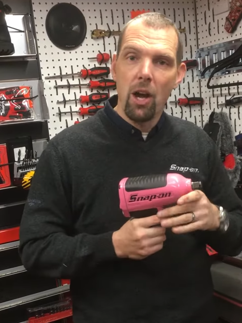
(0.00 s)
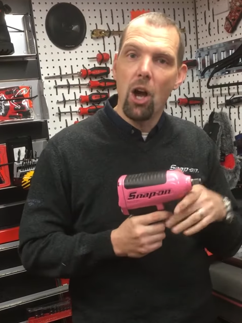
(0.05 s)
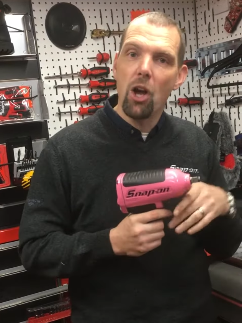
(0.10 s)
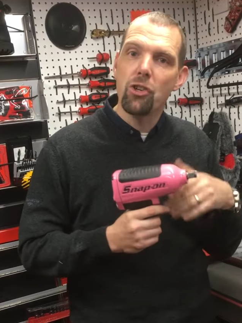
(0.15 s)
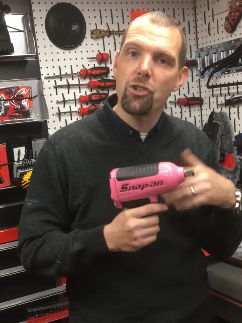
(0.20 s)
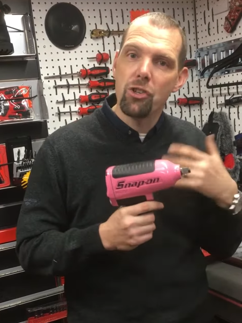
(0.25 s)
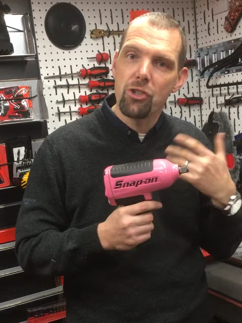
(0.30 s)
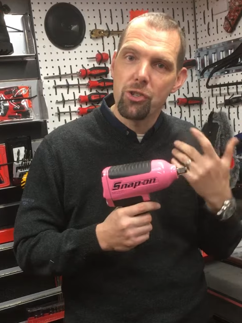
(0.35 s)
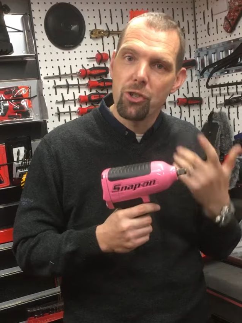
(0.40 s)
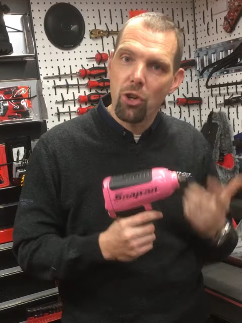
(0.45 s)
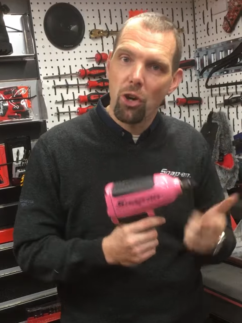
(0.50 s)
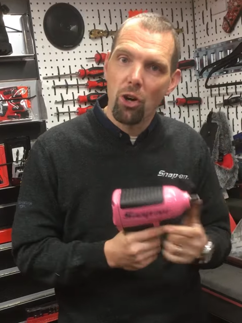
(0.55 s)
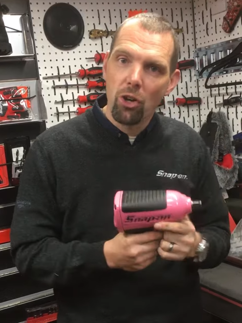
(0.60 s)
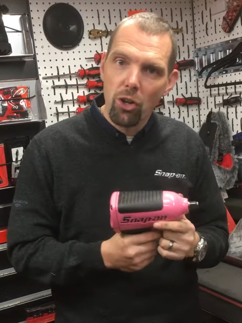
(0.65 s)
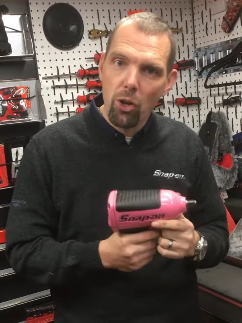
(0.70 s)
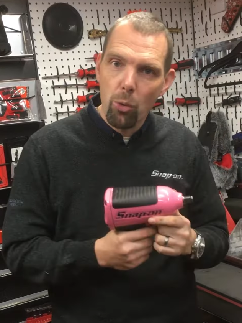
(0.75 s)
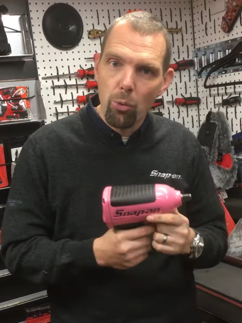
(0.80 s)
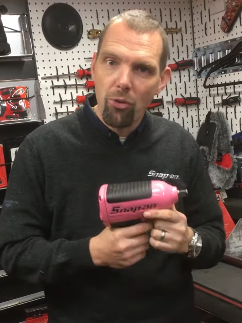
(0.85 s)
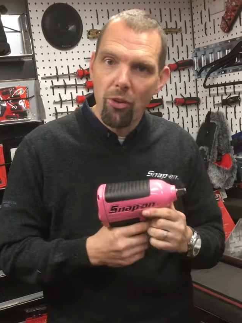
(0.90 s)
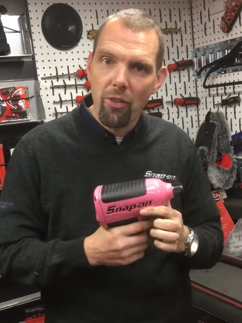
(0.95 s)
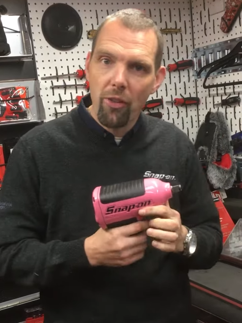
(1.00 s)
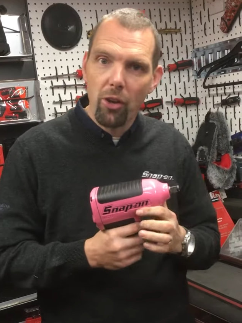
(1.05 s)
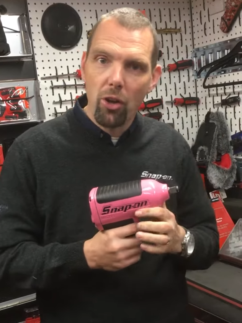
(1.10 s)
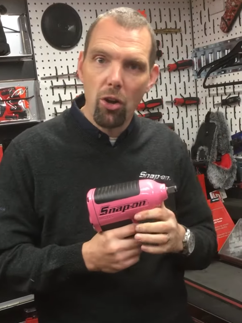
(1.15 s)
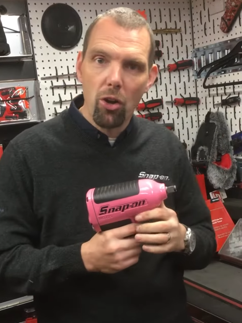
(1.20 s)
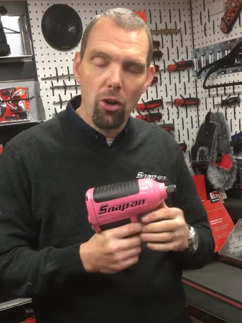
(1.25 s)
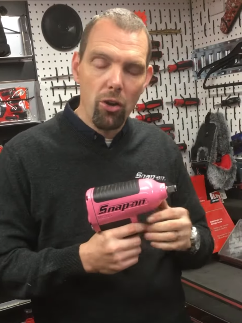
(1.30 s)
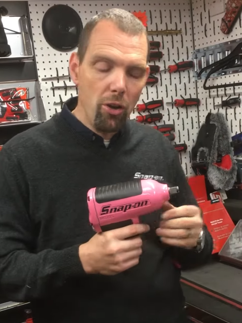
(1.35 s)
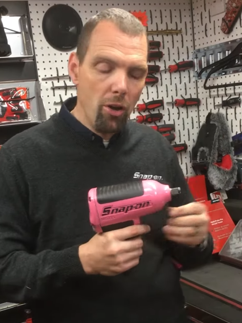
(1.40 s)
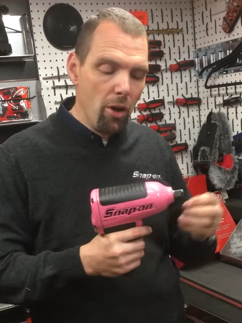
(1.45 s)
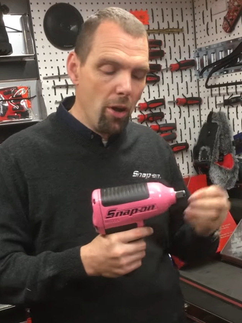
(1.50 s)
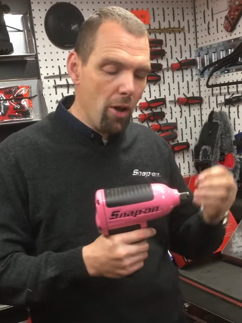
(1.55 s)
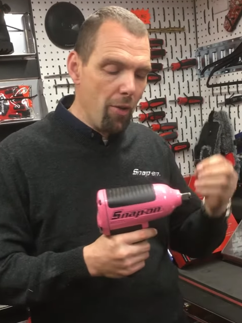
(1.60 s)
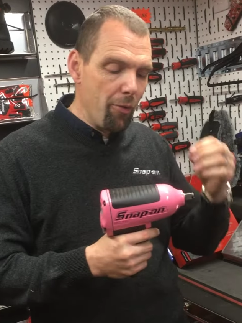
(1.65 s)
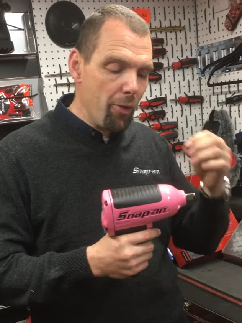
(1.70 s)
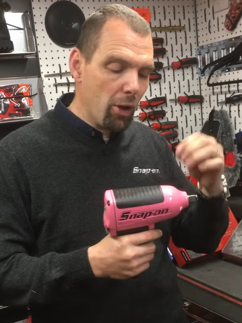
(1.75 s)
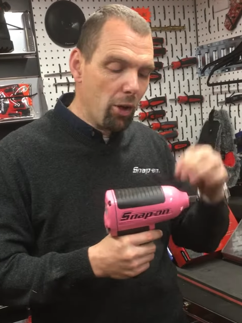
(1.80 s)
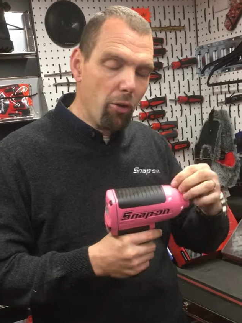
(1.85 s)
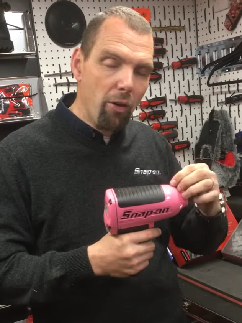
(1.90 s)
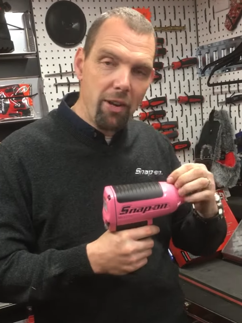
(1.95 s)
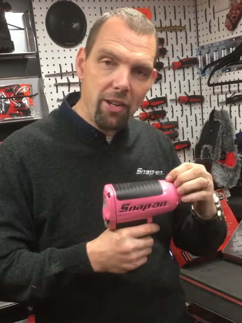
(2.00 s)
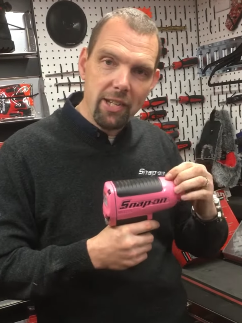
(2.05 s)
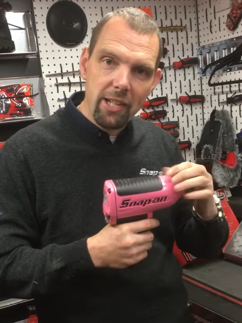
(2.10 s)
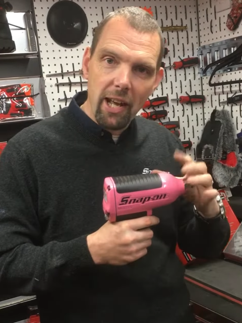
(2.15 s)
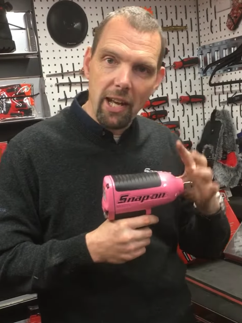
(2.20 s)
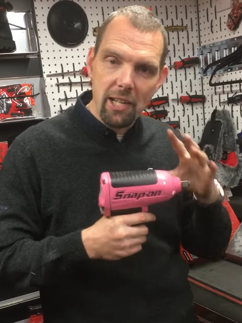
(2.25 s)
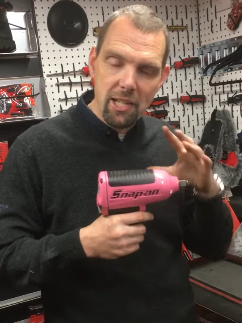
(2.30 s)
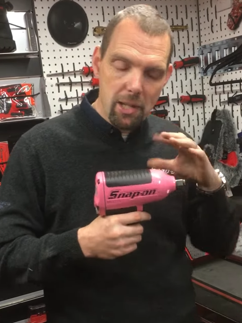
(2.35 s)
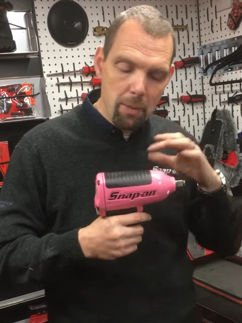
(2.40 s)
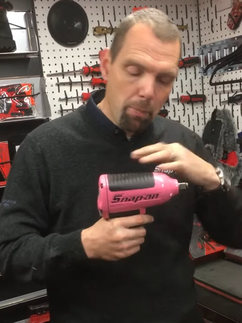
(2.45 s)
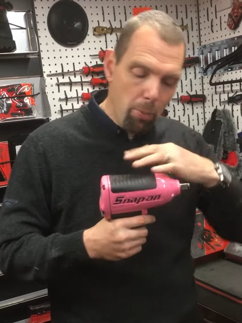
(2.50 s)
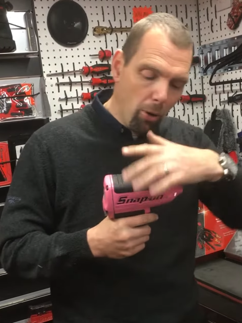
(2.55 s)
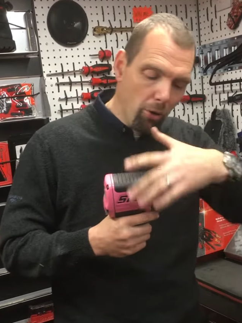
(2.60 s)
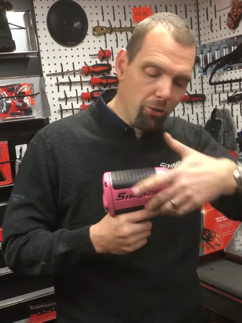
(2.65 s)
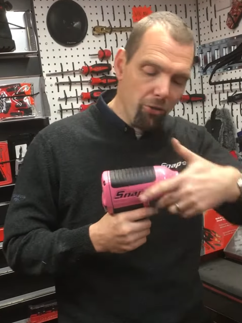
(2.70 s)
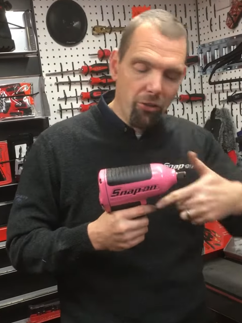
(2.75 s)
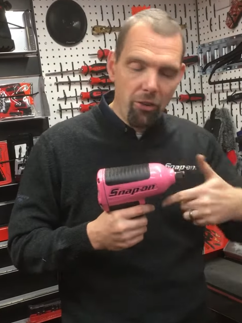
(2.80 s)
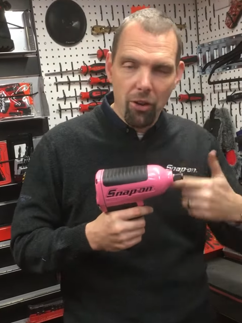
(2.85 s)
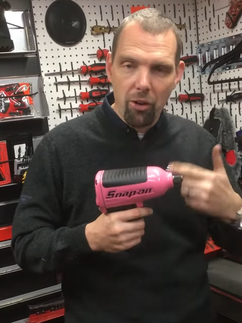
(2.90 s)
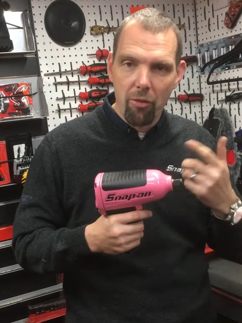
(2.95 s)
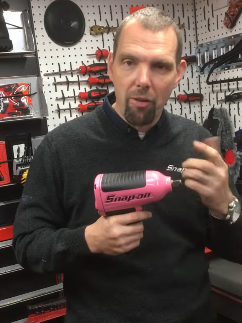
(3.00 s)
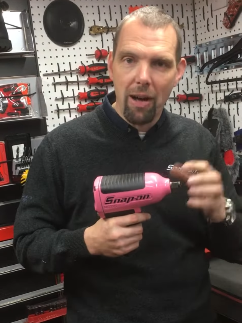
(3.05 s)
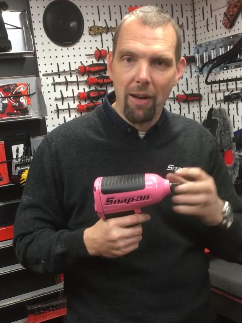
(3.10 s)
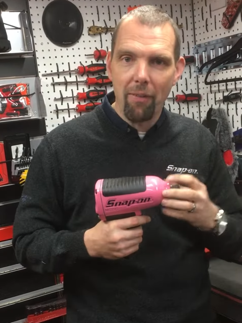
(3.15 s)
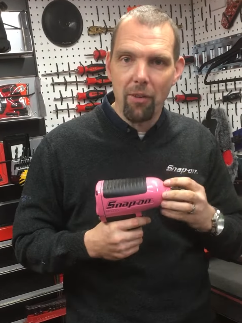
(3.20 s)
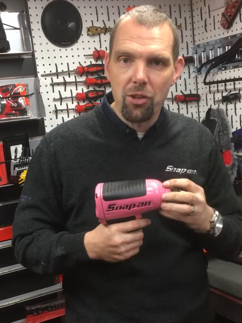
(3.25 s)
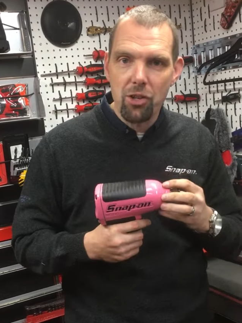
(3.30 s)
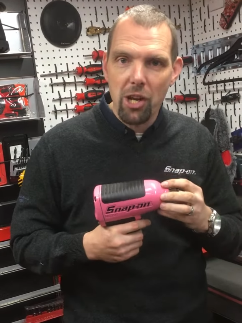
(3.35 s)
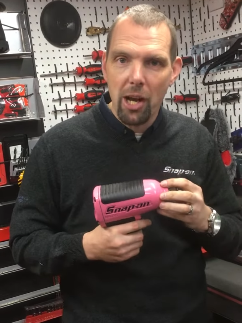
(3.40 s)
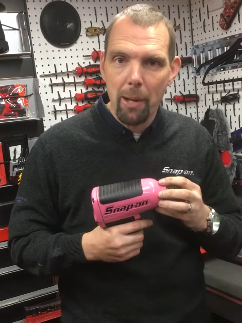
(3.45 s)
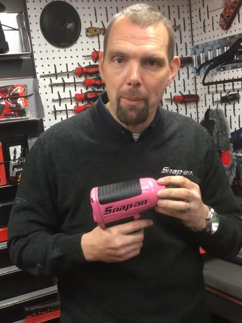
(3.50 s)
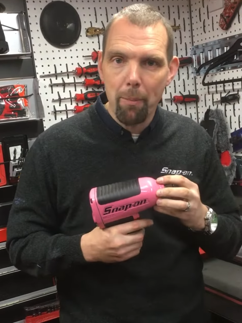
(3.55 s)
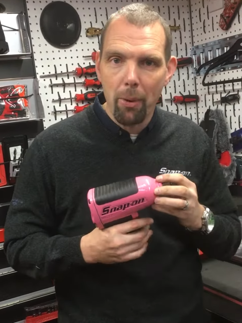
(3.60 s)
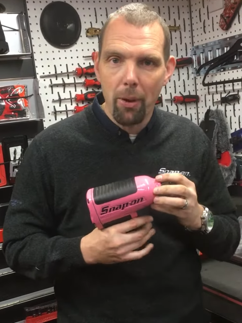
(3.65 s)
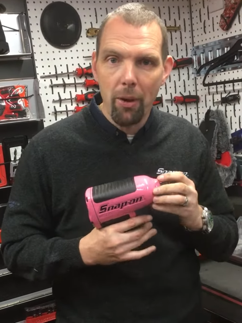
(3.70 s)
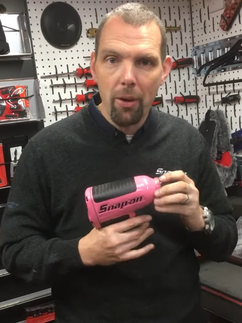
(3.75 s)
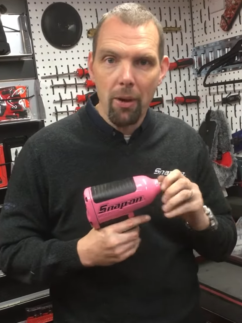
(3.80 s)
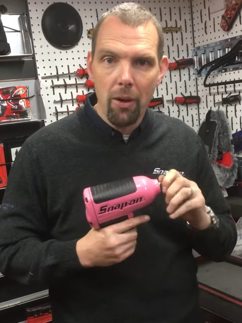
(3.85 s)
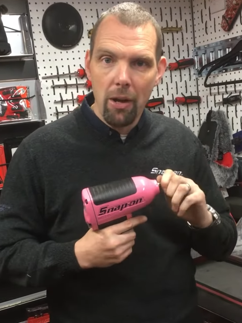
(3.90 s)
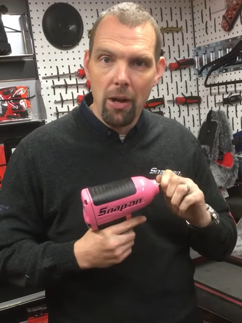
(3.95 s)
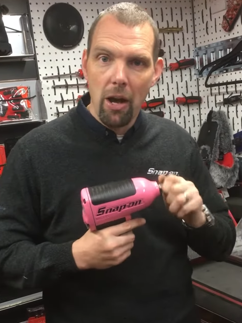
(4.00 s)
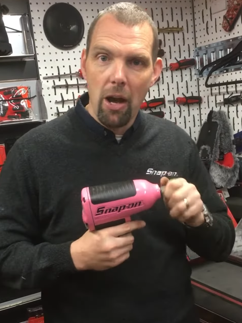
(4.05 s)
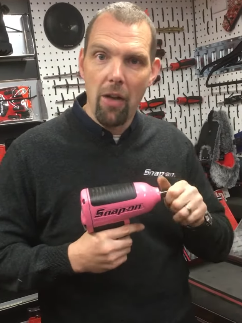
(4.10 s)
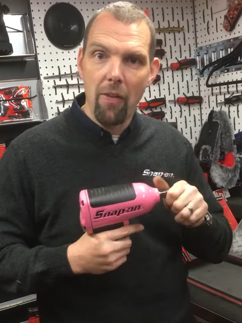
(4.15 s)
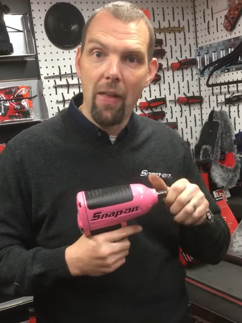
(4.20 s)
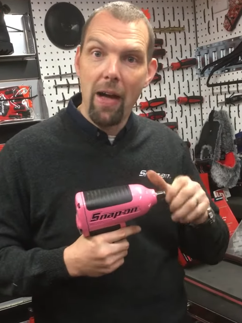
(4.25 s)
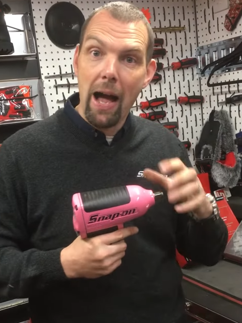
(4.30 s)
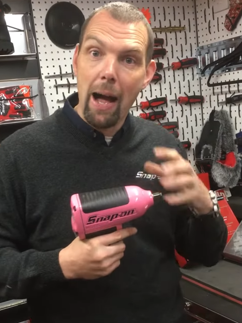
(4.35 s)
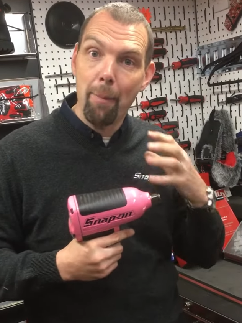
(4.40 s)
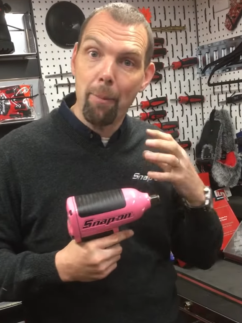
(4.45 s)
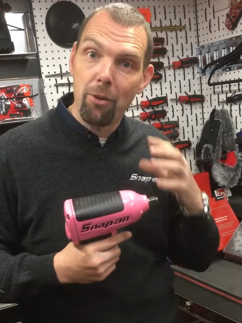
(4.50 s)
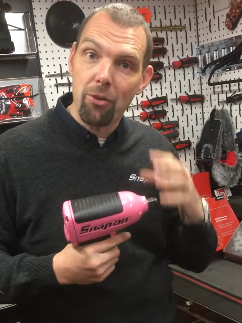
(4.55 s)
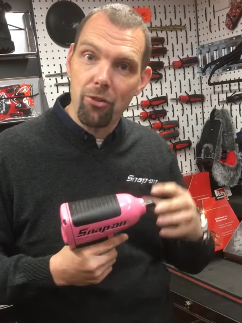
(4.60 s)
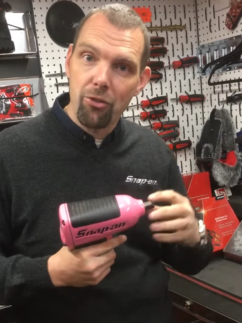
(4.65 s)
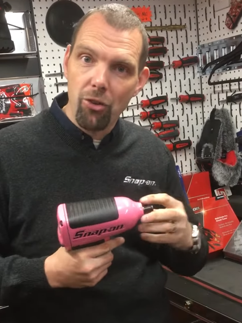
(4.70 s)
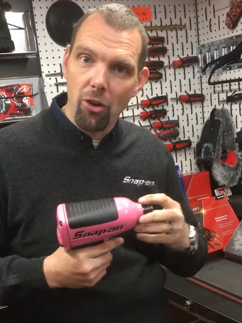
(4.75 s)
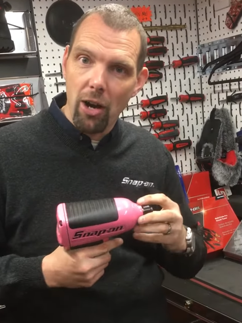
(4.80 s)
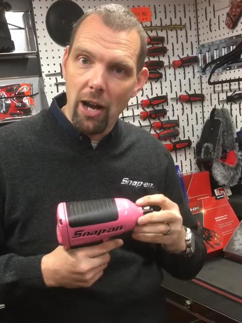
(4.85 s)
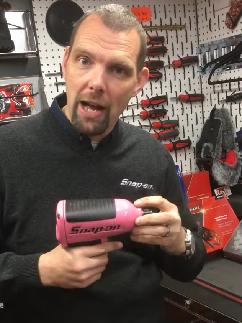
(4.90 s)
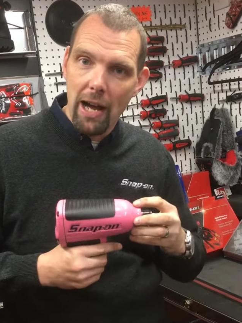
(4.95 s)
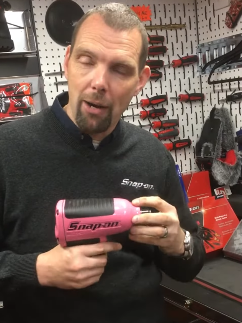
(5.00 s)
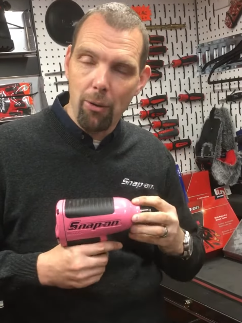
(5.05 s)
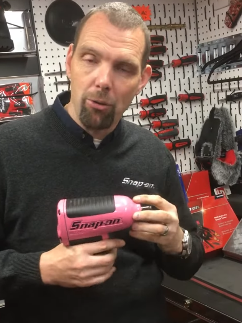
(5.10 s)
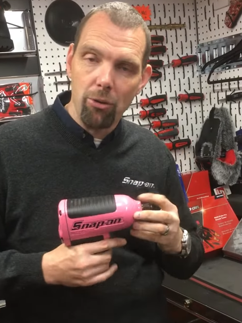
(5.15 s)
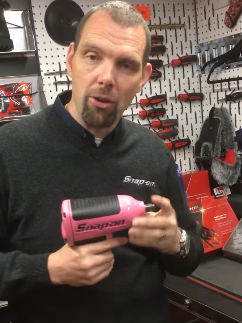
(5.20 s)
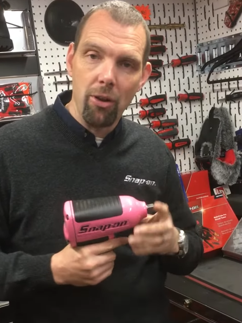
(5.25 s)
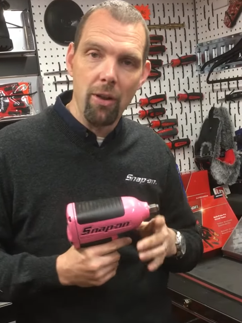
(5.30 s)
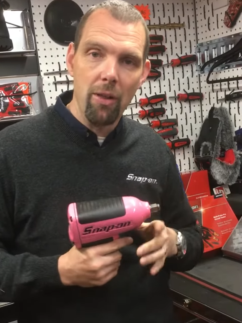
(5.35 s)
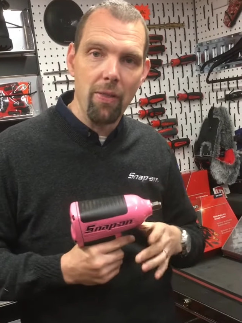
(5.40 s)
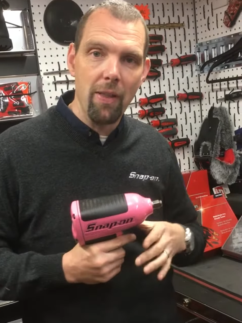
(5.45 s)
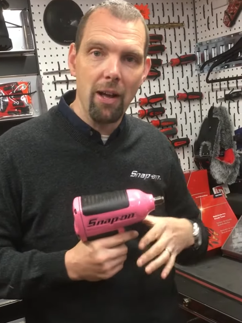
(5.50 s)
As you start using the gun, the grease gets deposited around the chamber and the hammers dry out.